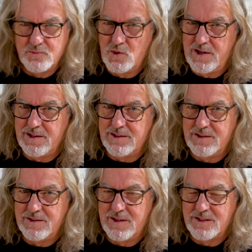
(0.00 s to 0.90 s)

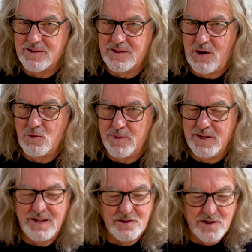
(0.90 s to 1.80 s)
Well, that would
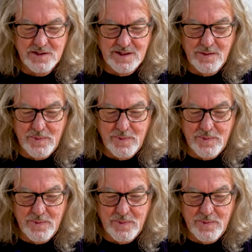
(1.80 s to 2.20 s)
be an interesting